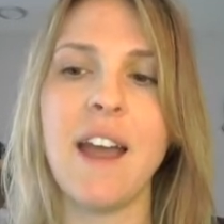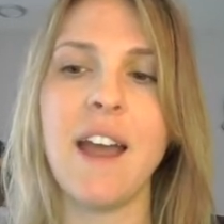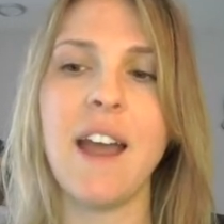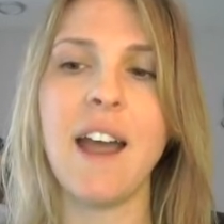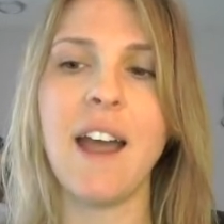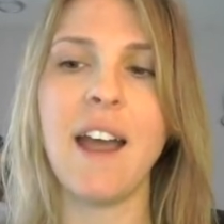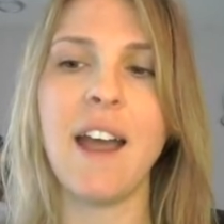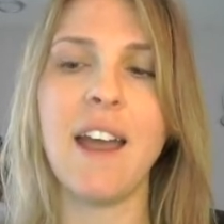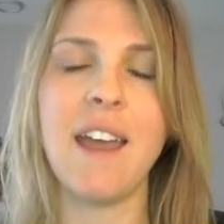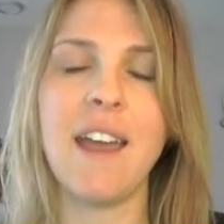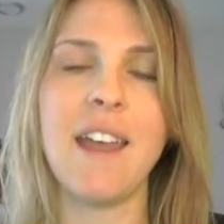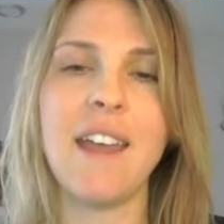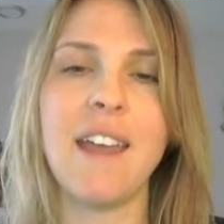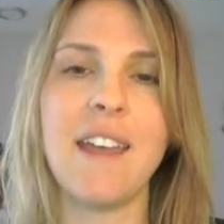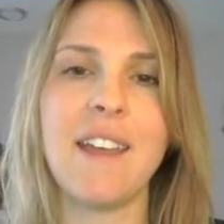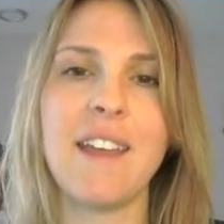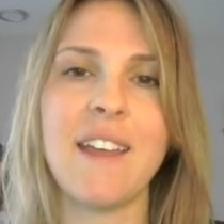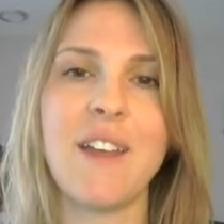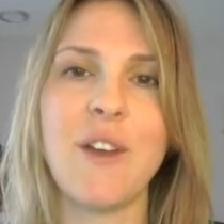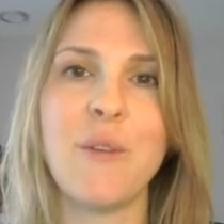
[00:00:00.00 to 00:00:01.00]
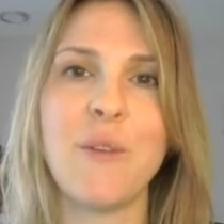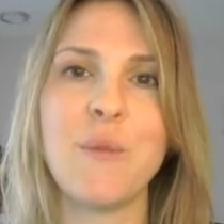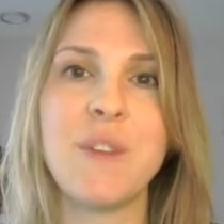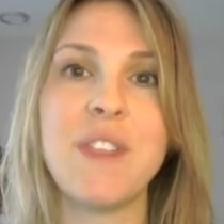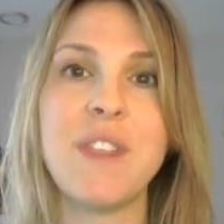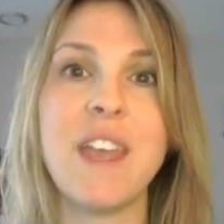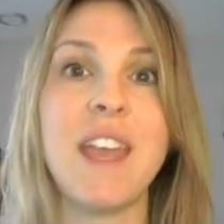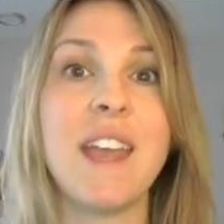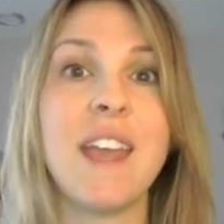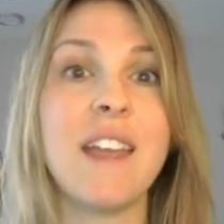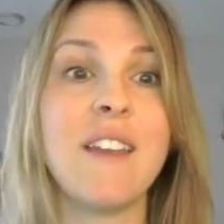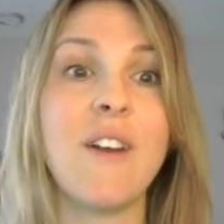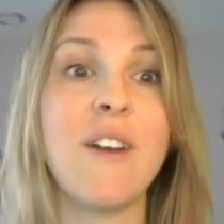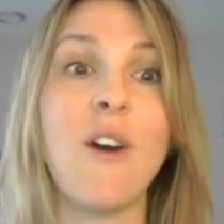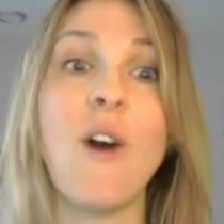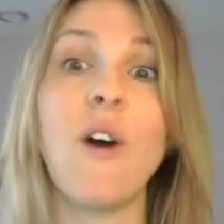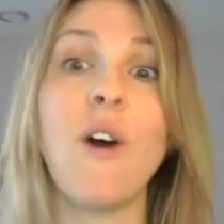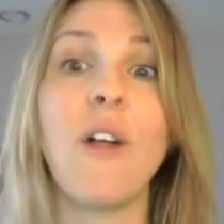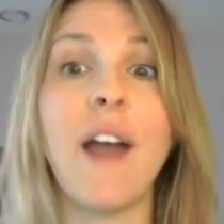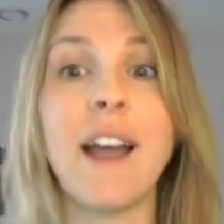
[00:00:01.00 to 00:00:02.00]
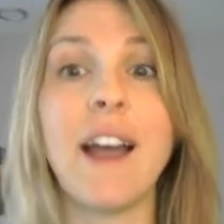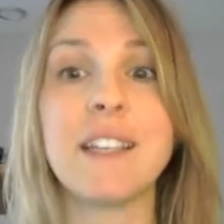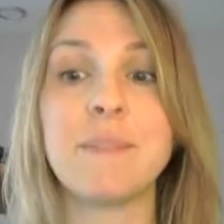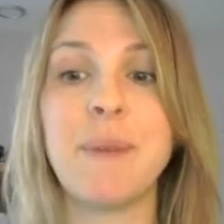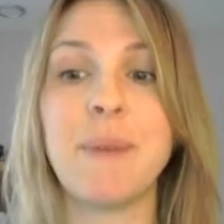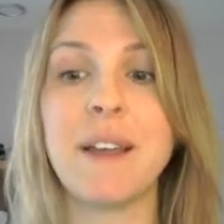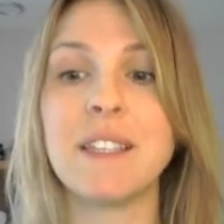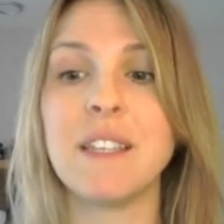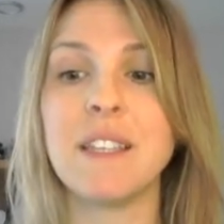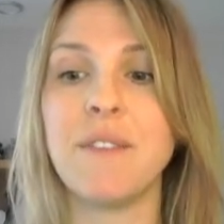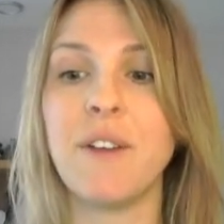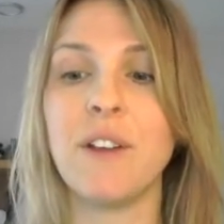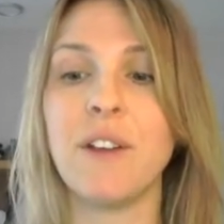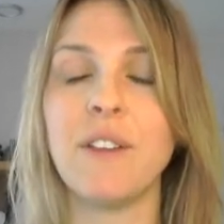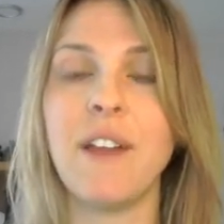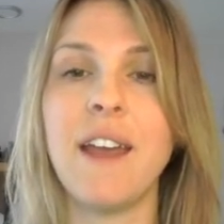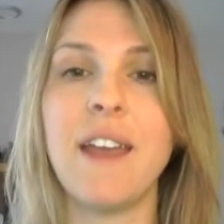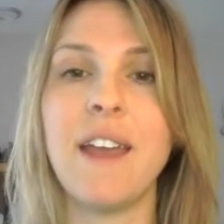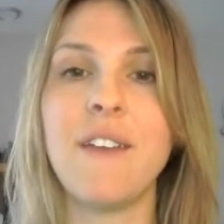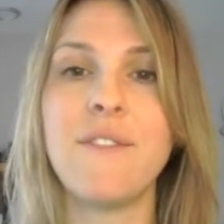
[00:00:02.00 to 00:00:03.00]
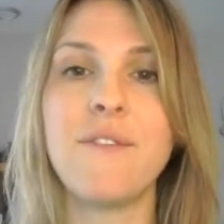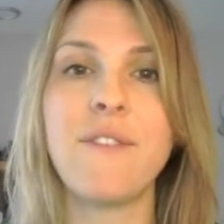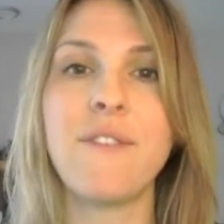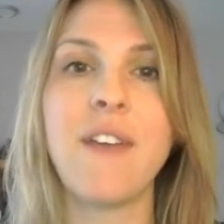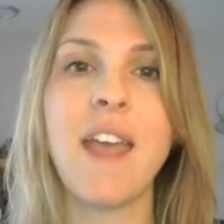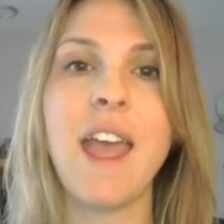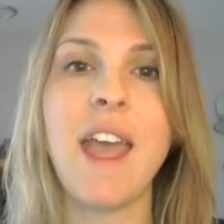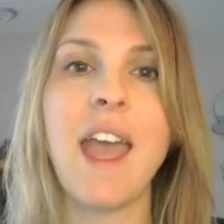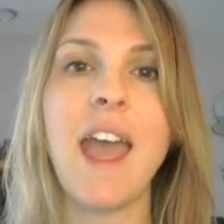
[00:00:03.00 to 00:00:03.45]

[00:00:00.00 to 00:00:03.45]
all aspects of our life.